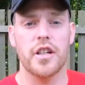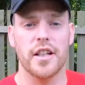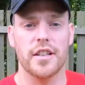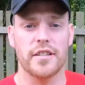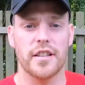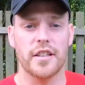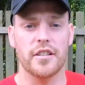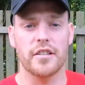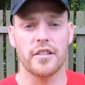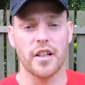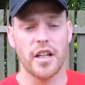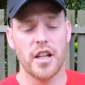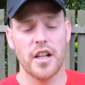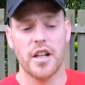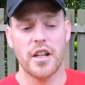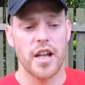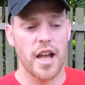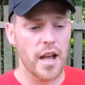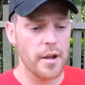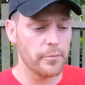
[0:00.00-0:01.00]
and didn't
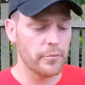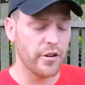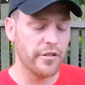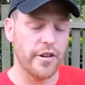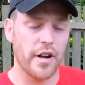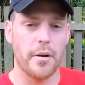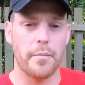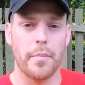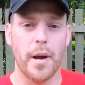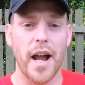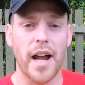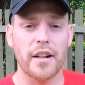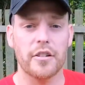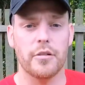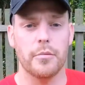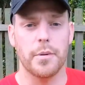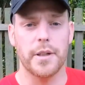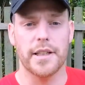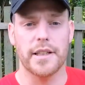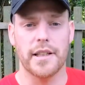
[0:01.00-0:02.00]
revert back
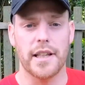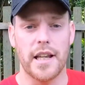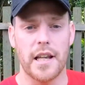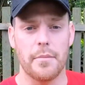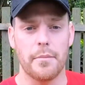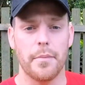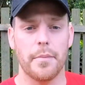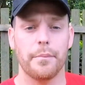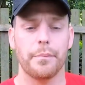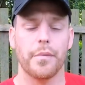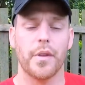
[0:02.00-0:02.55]
to being lame,